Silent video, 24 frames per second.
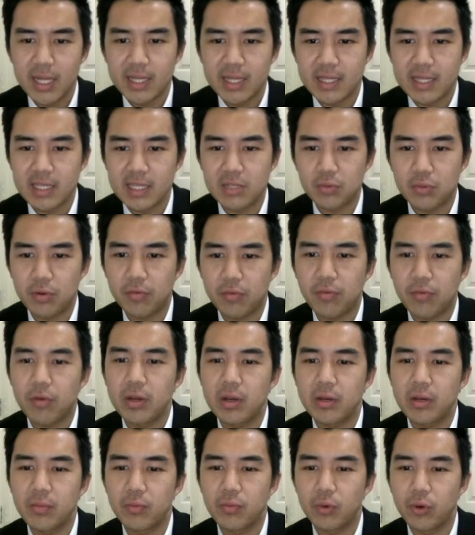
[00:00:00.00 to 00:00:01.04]
This
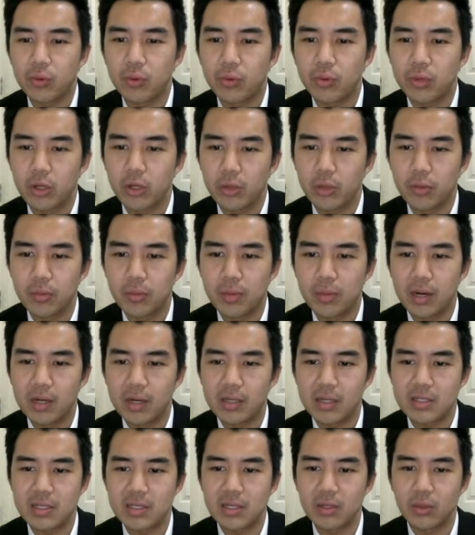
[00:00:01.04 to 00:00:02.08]
referendum roiled global
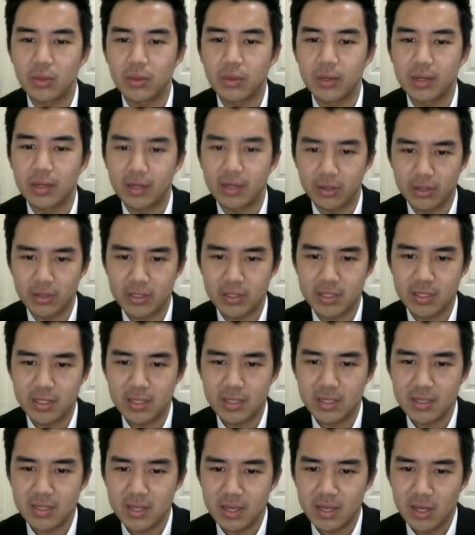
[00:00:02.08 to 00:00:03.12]
markets, including
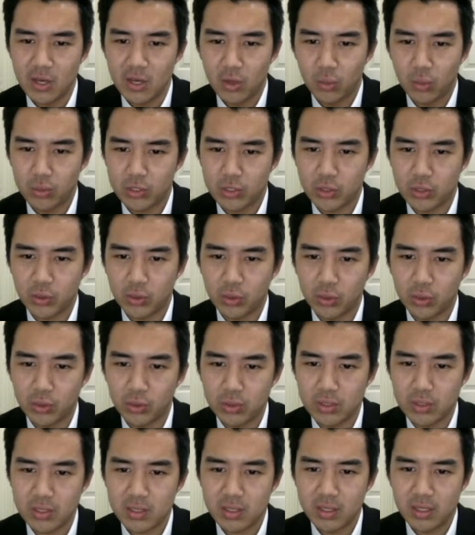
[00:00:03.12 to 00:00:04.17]
currencies, which
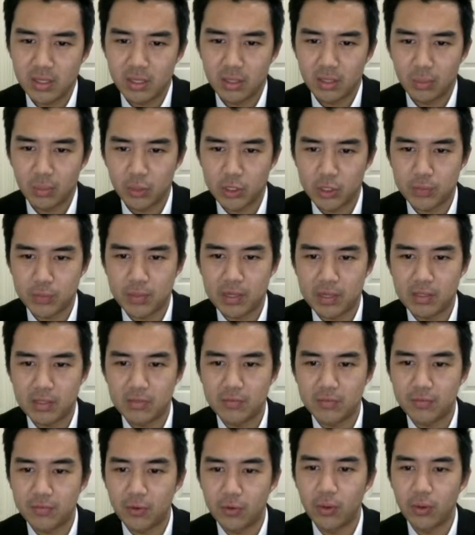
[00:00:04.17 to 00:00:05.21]
caused the British pound to
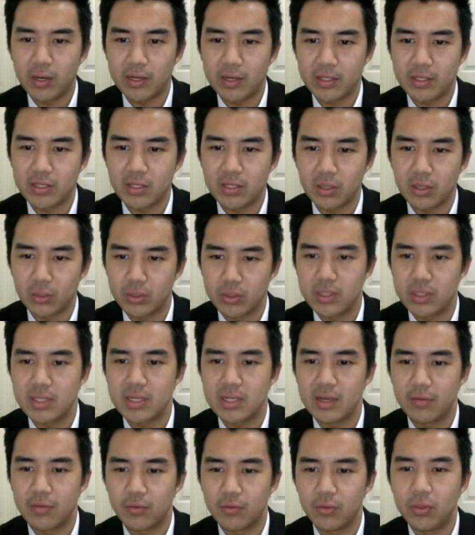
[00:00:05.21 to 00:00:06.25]
fall at its lowest
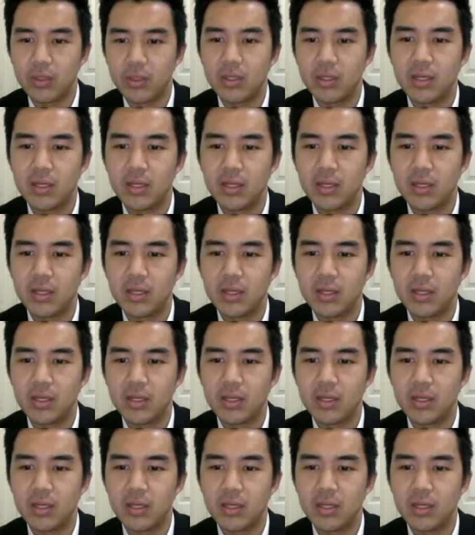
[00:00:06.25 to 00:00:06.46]
level.